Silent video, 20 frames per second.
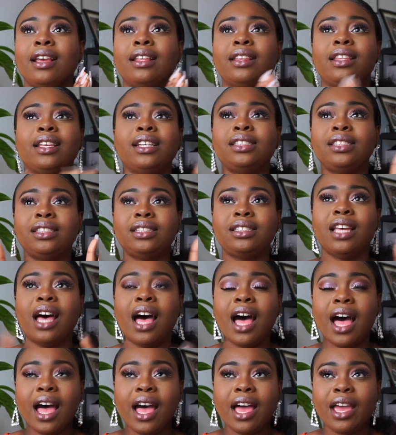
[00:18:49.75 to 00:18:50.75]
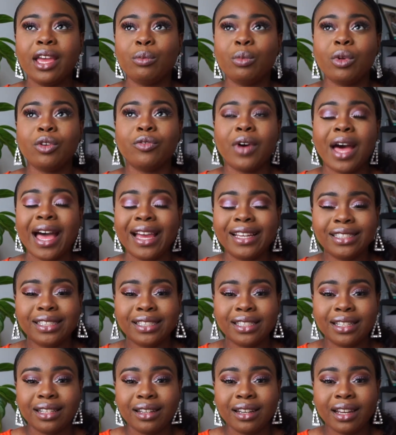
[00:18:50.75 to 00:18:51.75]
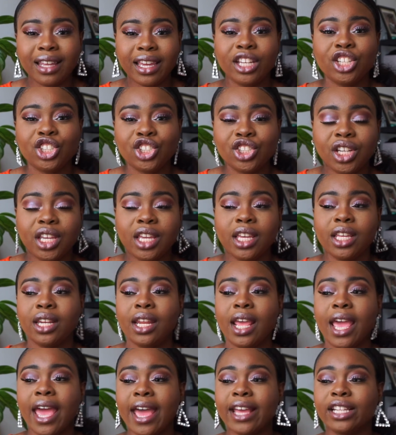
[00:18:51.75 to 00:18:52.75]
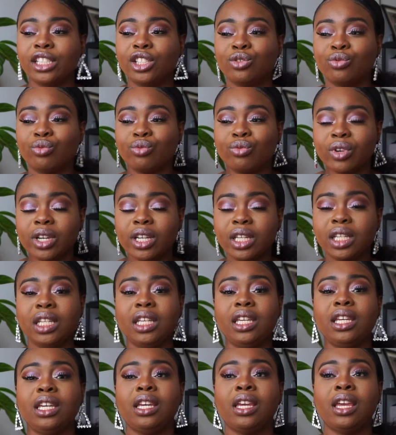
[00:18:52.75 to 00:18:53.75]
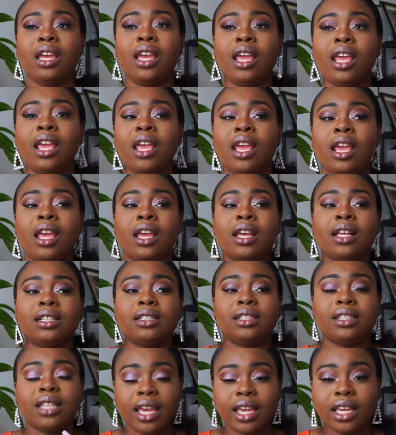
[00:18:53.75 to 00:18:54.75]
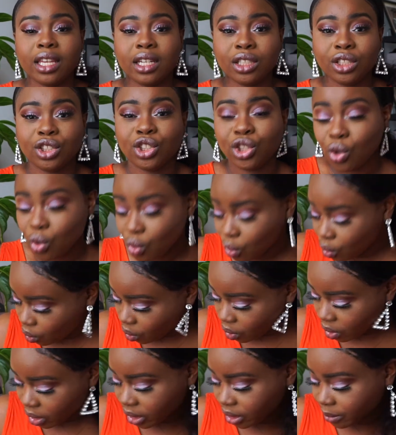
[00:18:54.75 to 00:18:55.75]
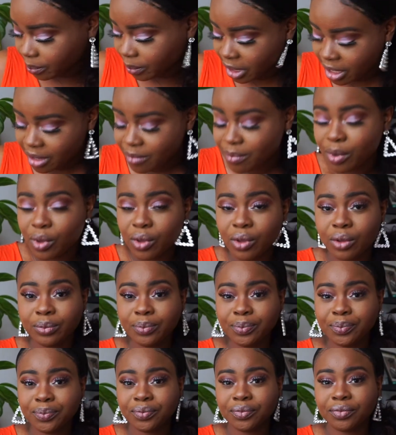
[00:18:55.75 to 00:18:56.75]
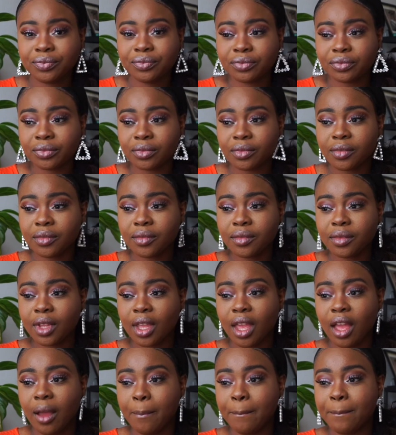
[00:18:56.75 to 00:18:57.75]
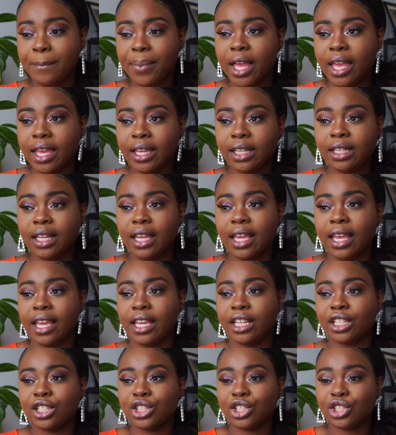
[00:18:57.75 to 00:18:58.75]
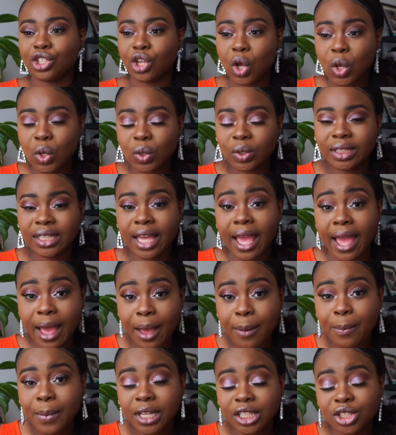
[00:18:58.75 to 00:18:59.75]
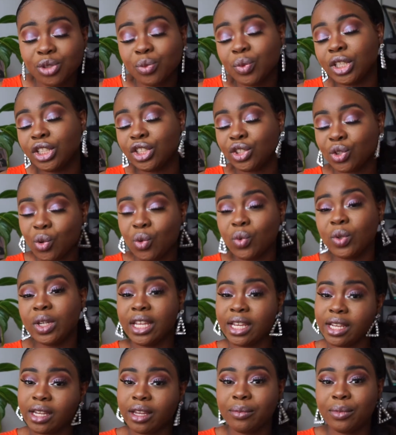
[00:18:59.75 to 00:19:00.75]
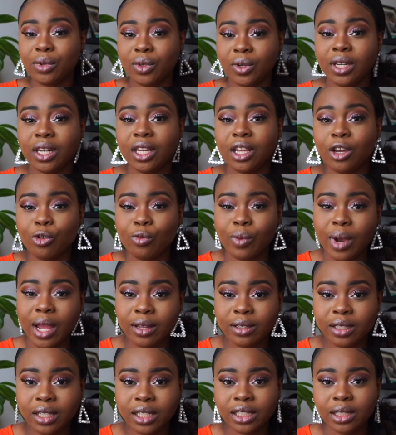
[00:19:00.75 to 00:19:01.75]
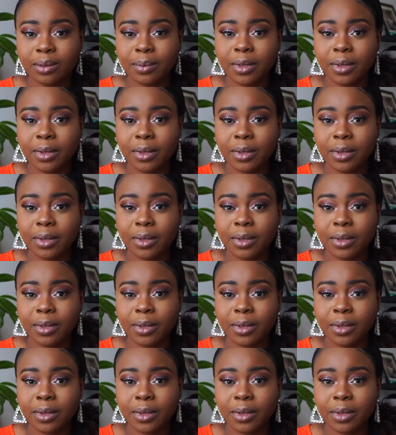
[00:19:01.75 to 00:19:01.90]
this time of isolation has really taking a toll on people, but it shows how much we do need community around us,